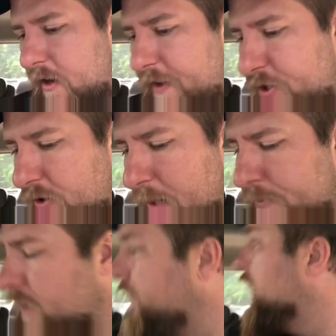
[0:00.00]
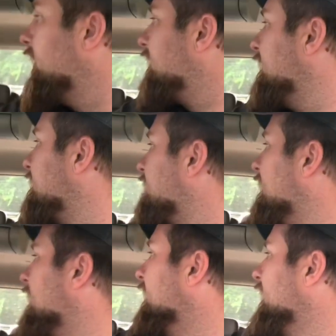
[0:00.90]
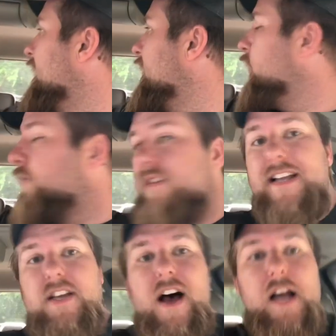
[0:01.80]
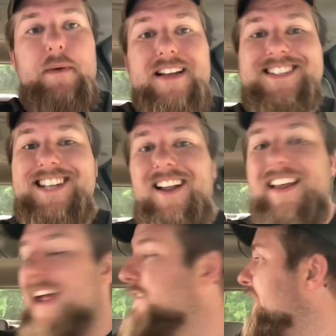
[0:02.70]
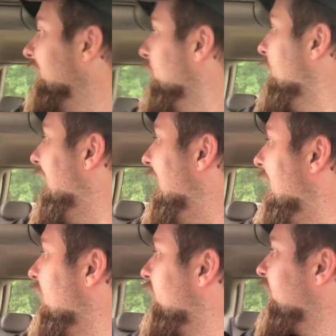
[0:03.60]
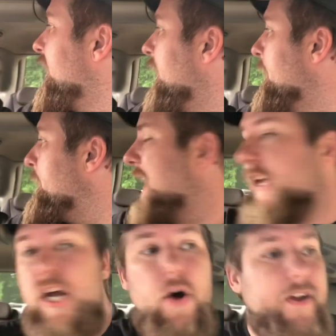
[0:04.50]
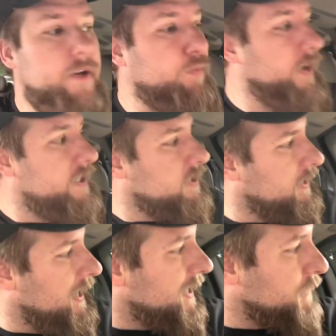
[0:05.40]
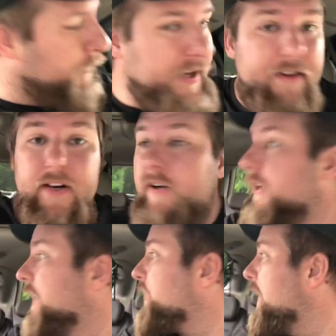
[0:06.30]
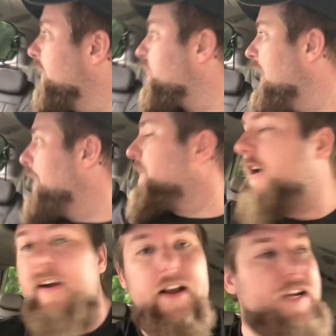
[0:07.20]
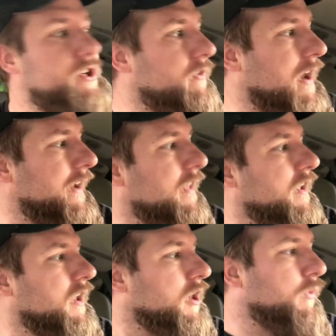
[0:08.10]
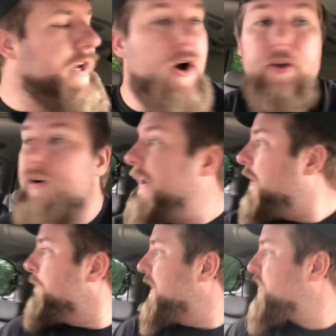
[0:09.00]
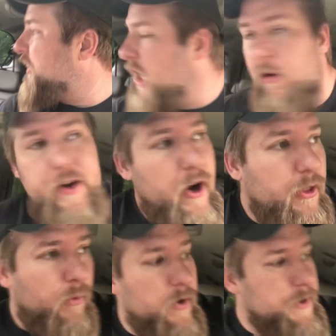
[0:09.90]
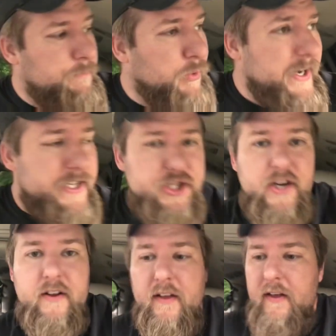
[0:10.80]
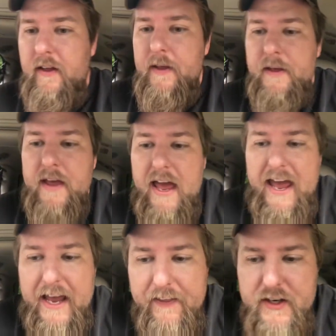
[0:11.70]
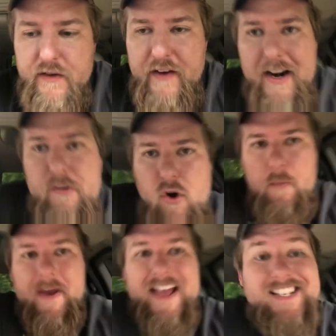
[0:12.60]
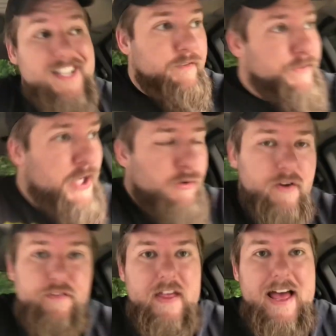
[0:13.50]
the scripture verses that talk about selling everything you have and going to preach the gospel to every creature, every tribe, tongue, and nation, right? We know the Great Commission, go into all the world and preach. And there's a very romantic view of